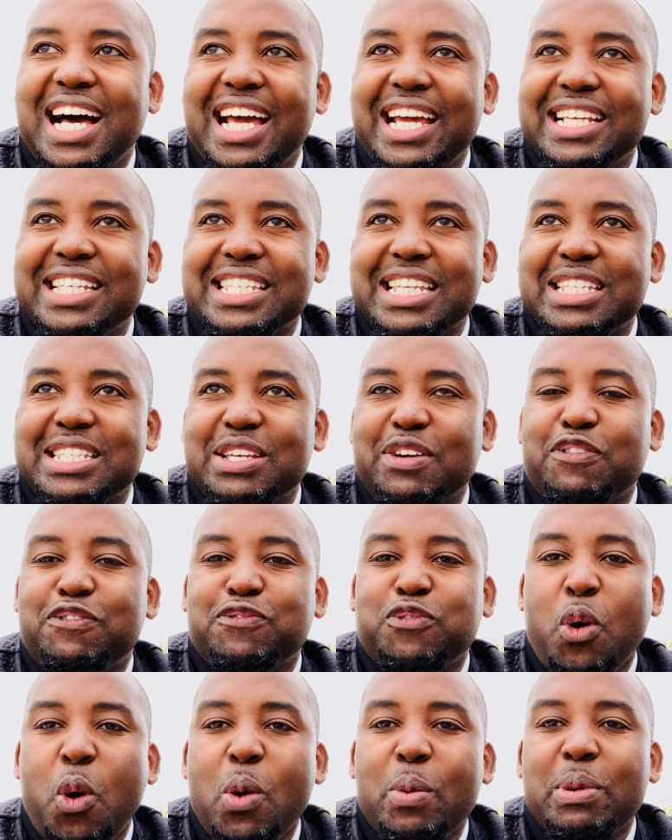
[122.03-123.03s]
Is a
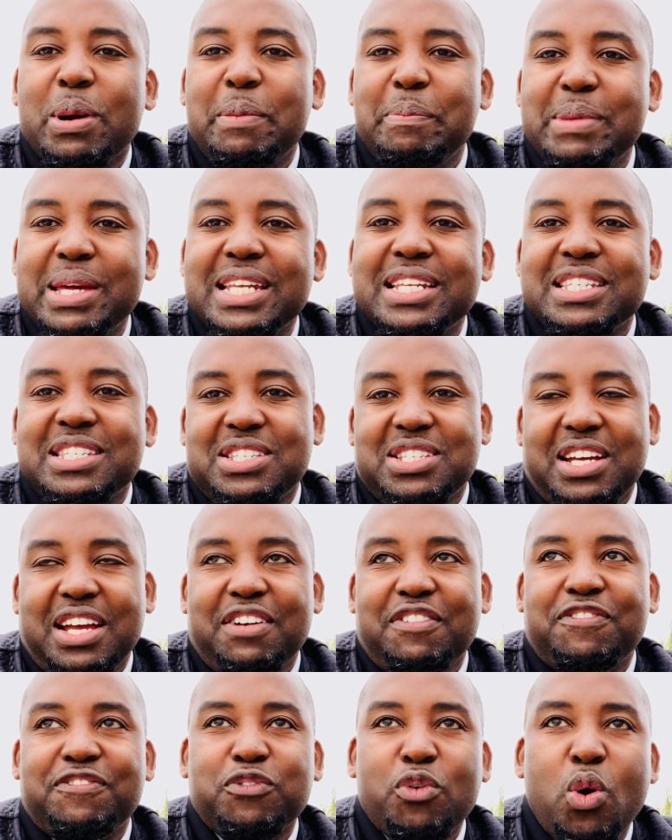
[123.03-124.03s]
former
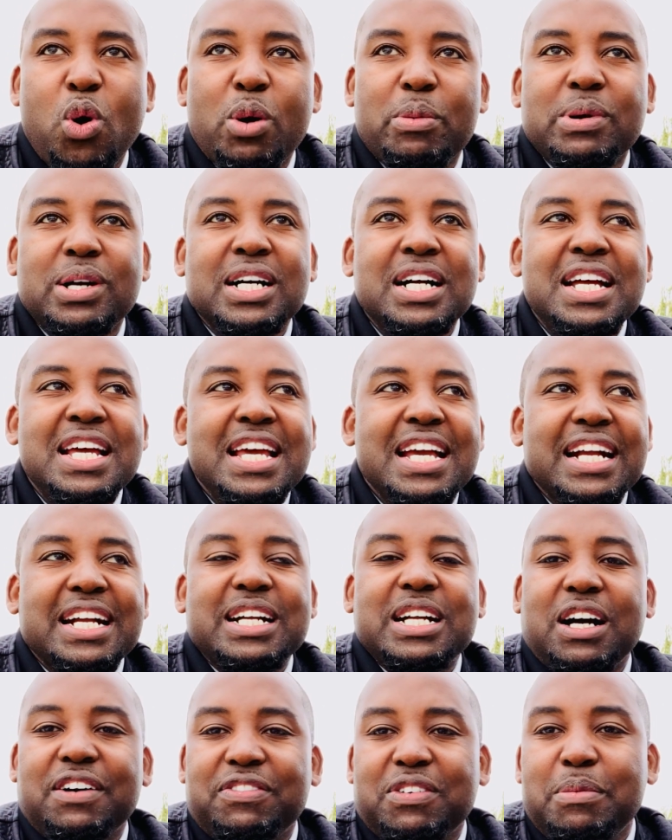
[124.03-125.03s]
minister, former
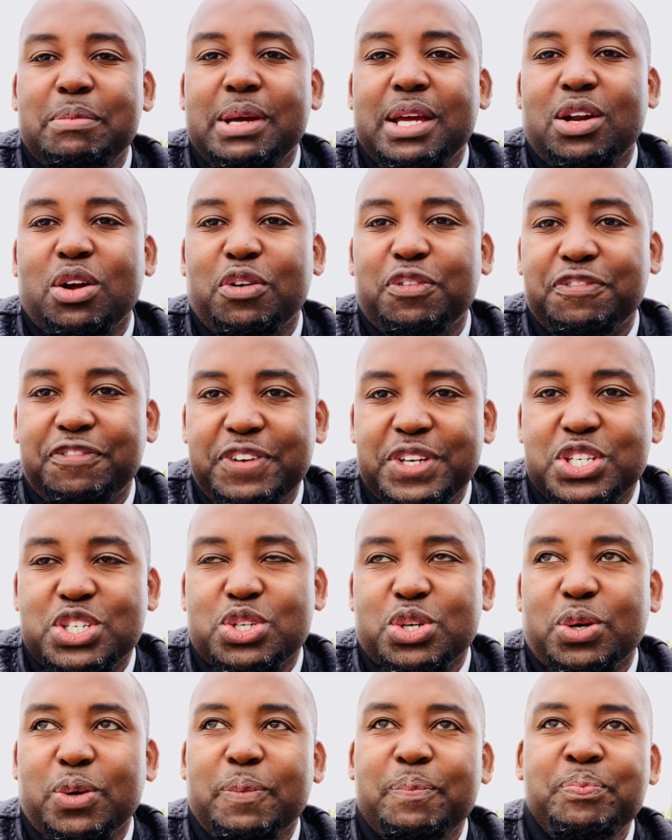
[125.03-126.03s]
government
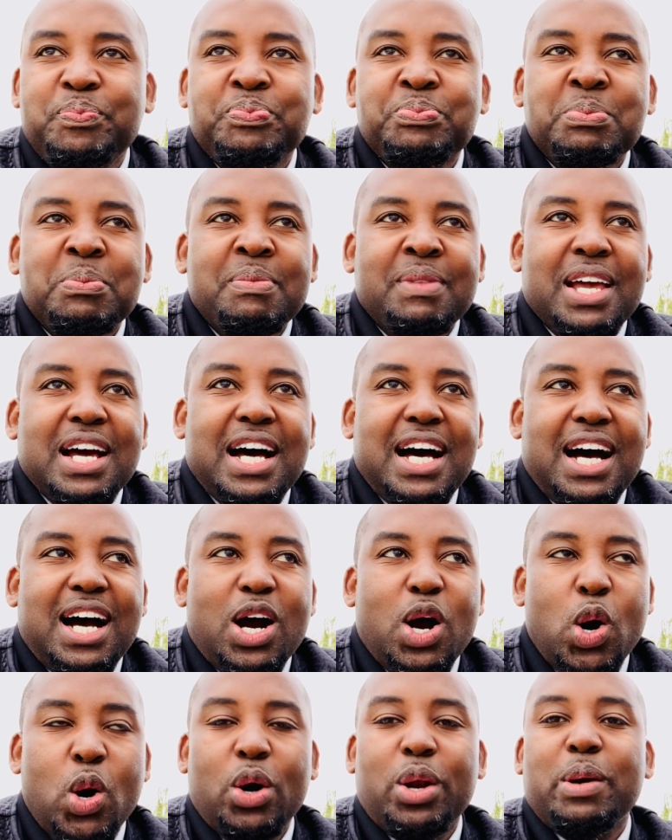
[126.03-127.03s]
official,
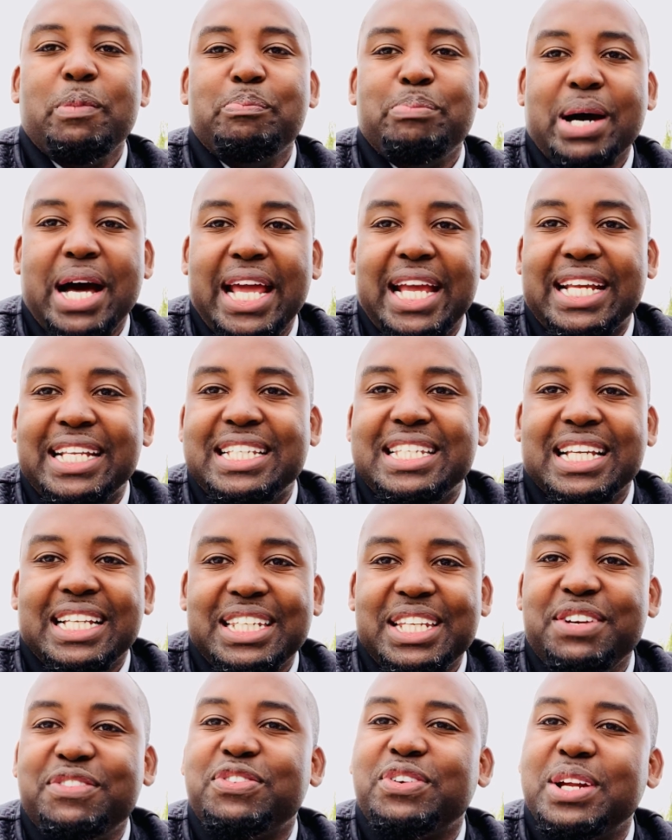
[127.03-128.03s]
on a bike
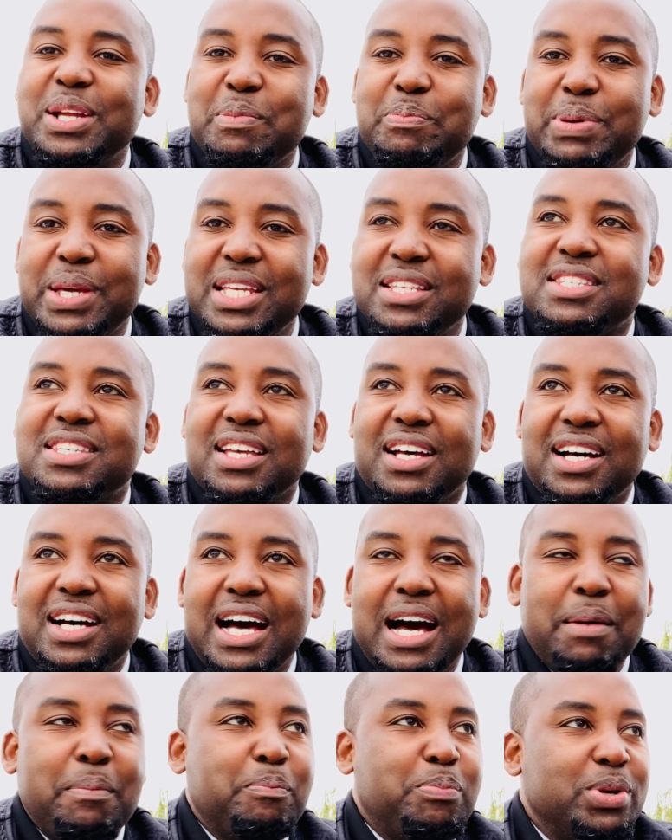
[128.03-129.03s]
delivering pizza.
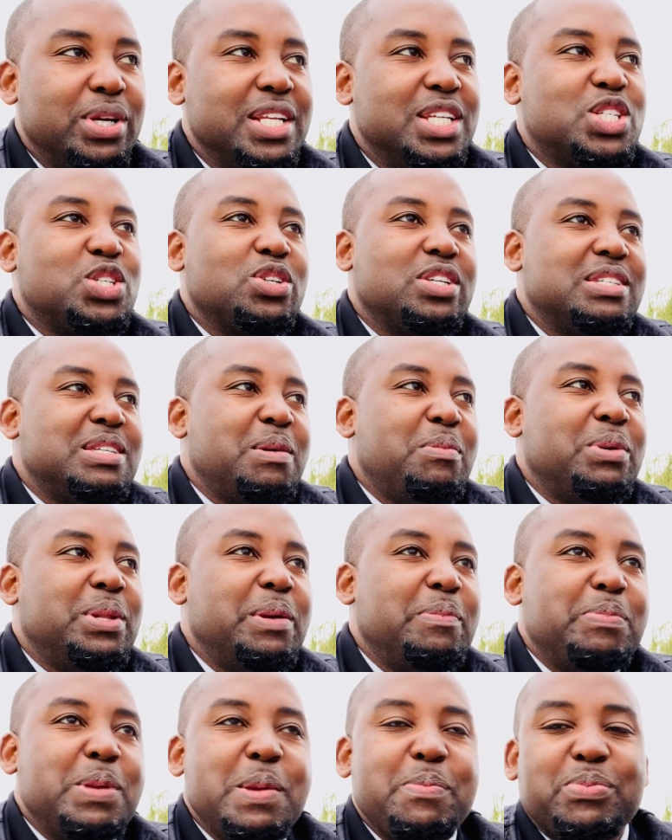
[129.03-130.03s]
I'm pretty sure some of
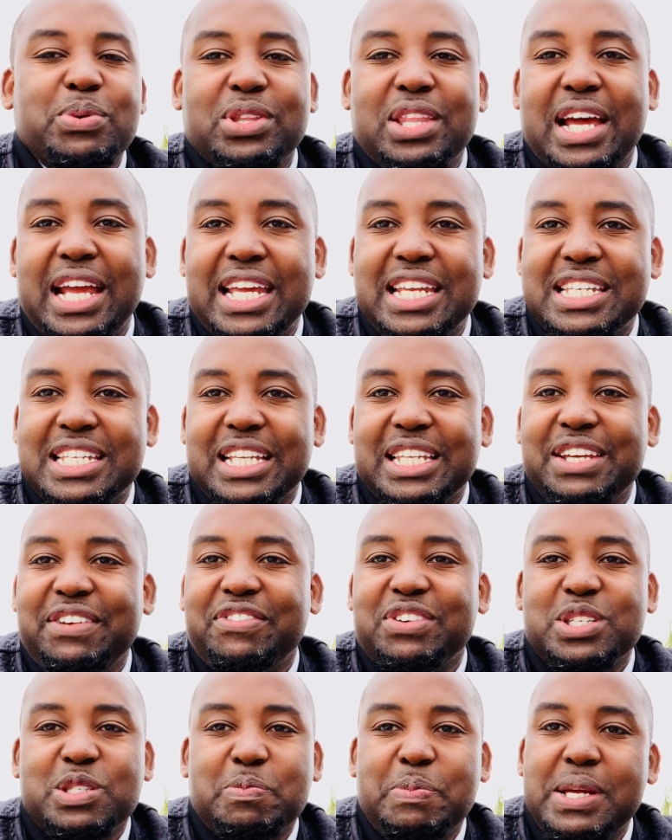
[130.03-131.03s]
the people that he
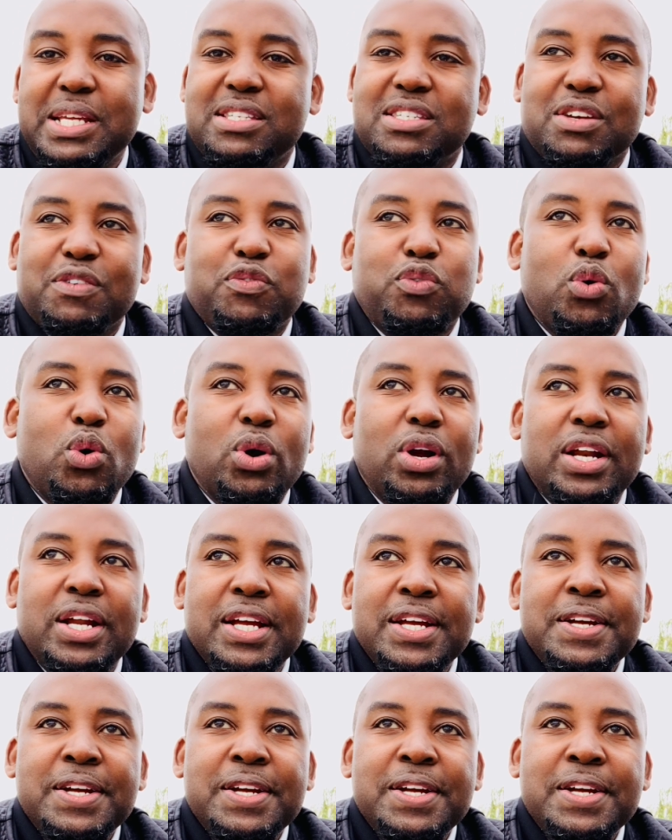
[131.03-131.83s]
delivers pizza for,